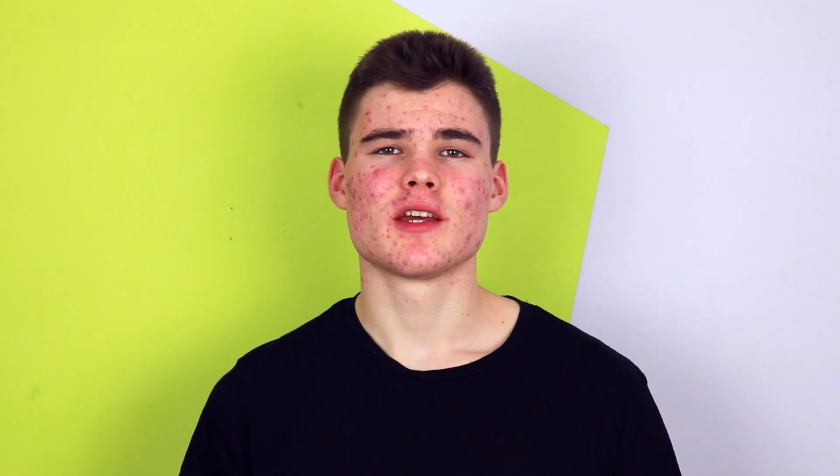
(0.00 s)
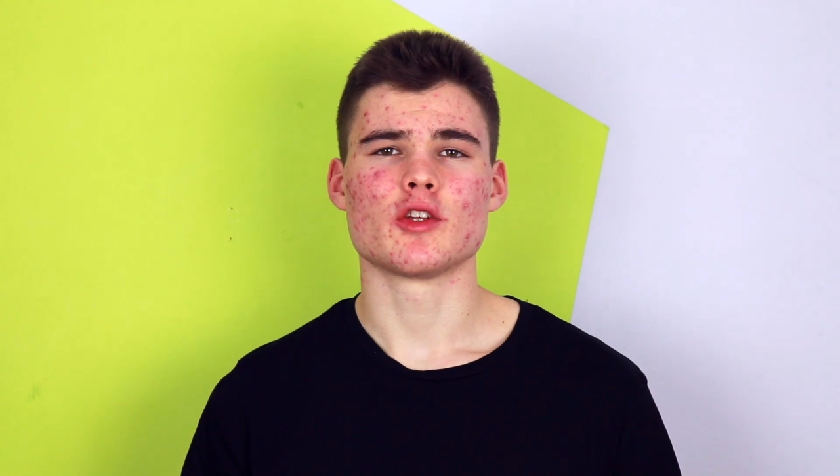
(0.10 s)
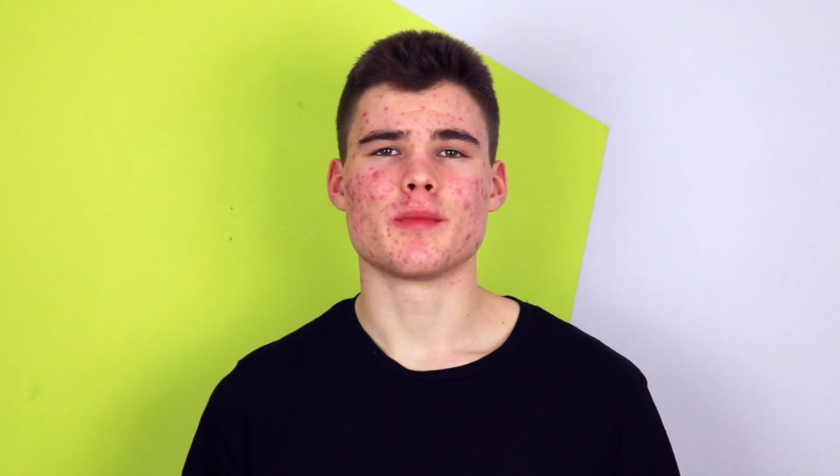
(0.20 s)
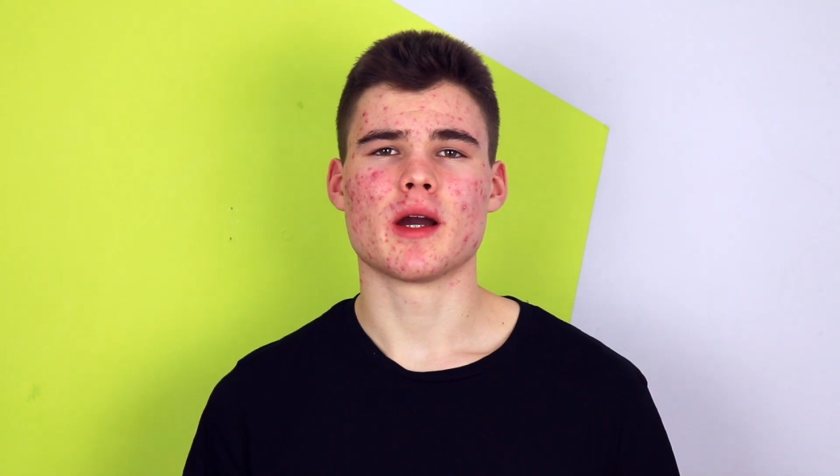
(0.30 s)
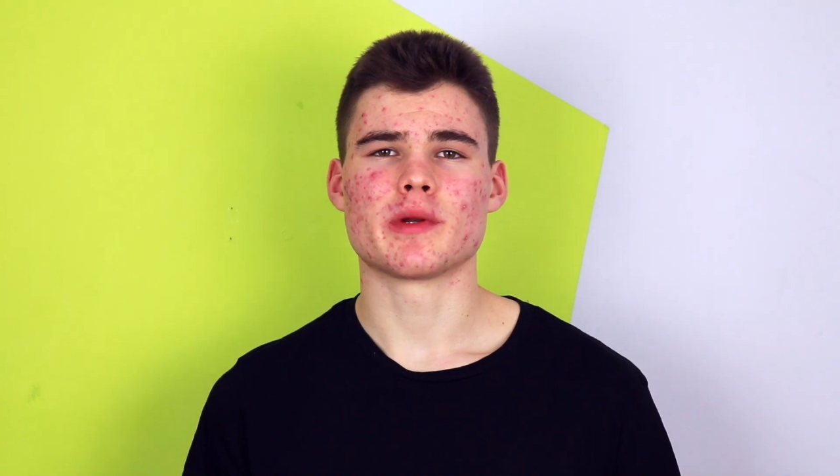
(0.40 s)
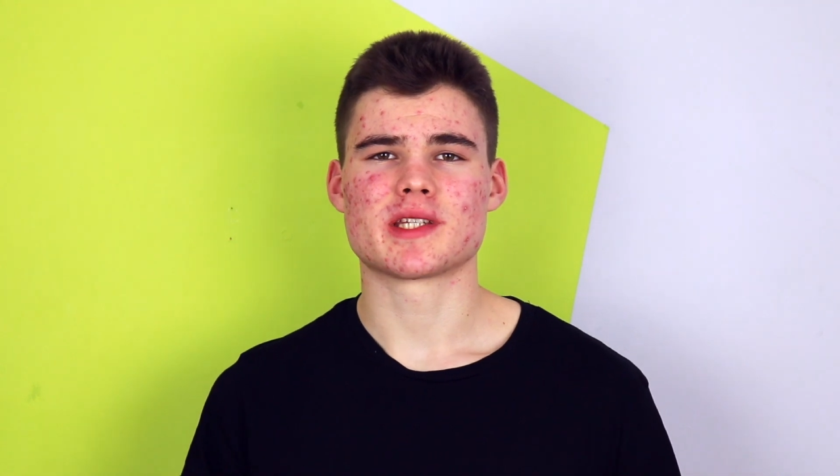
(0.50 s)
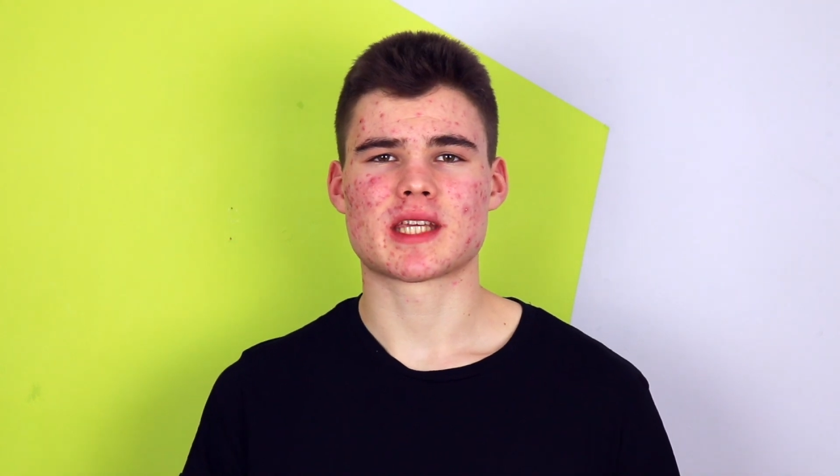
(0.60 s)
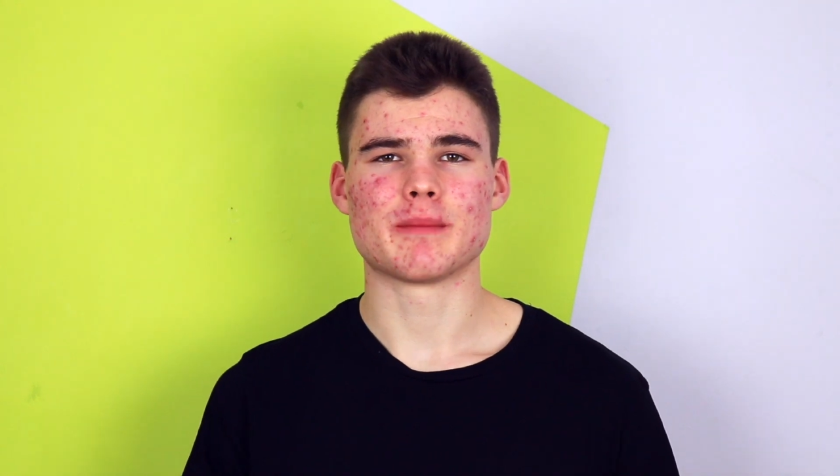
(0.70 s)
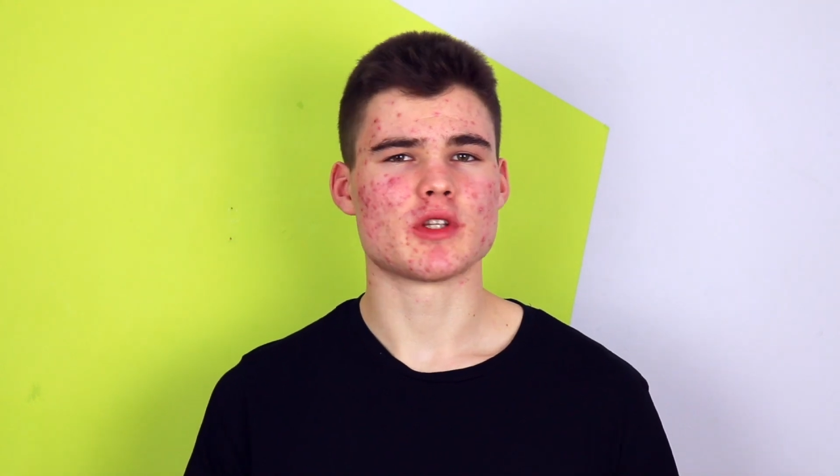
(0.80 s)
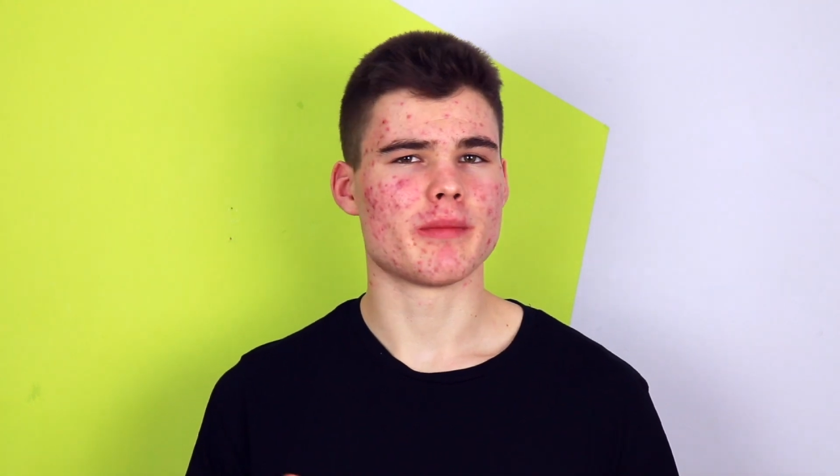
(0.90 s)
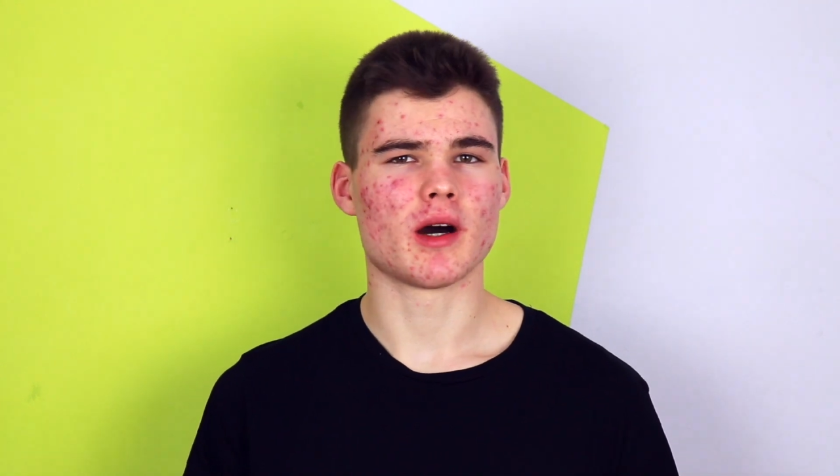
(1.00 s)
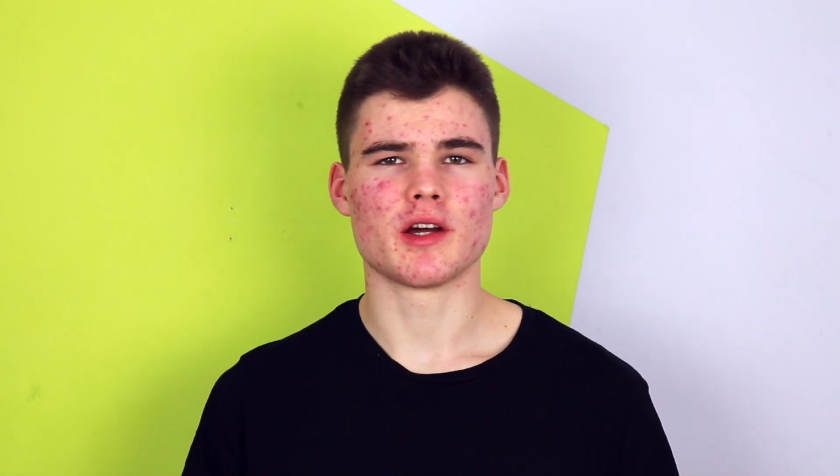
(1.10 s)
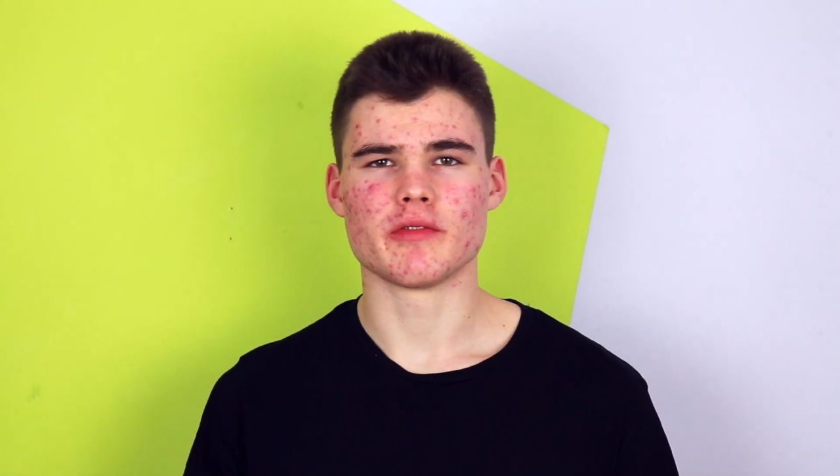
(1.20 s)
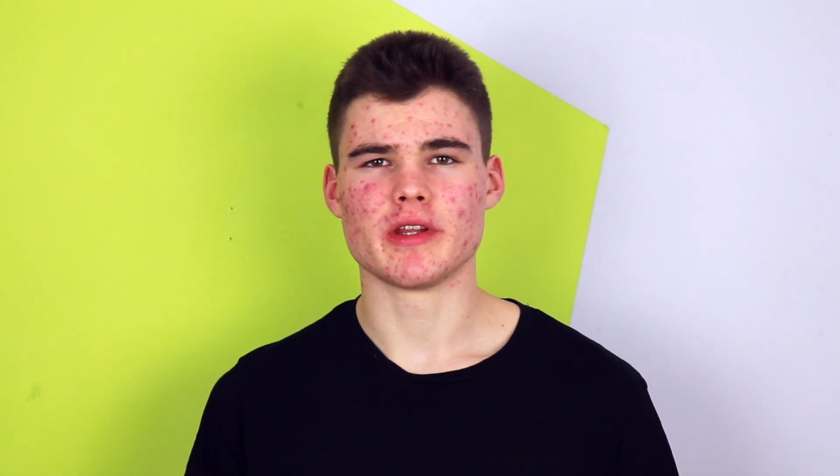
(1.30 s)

you'll be able to skip to the part in the